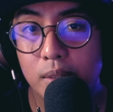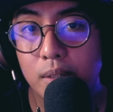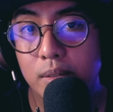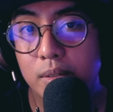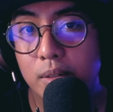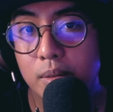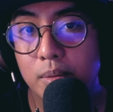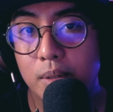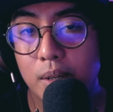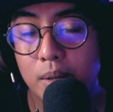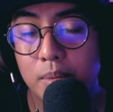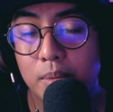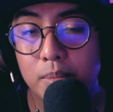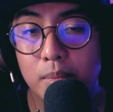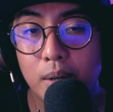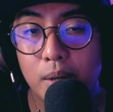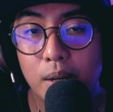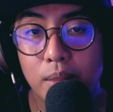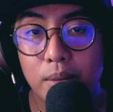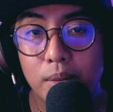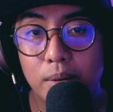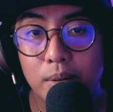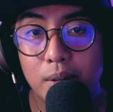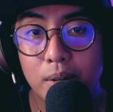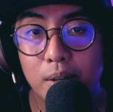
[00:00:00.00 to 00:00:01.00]
it doesn't
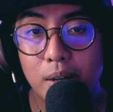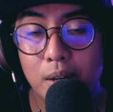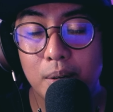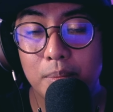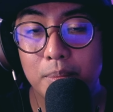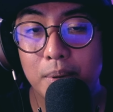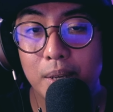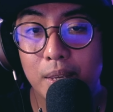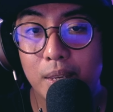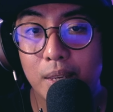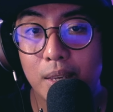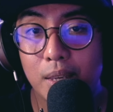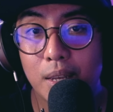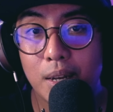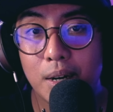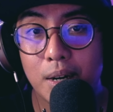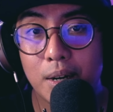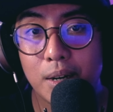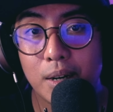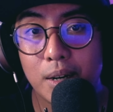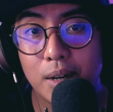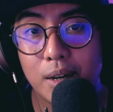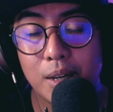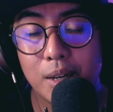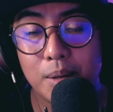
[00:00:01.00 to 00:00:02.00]
bother my
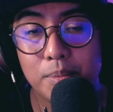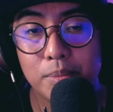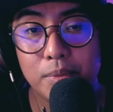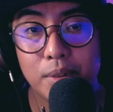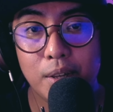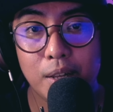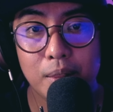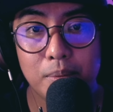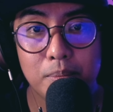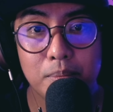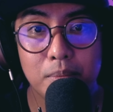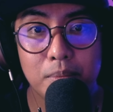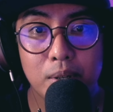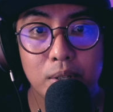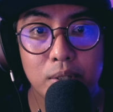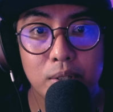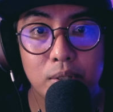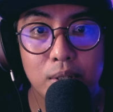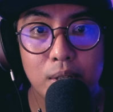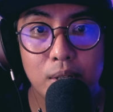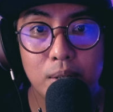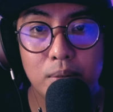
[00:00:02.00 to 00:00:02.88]
ear that much.